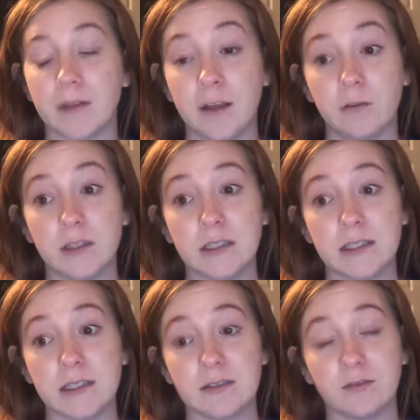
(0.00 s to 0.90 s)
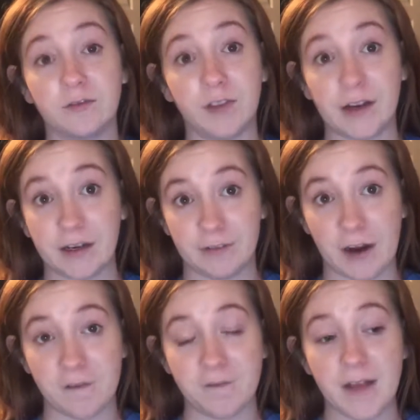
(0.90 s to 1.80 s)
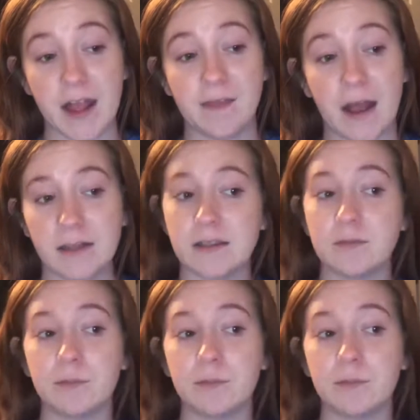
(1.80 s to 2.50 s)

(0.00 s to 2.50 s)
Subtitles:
It was very rough, and that's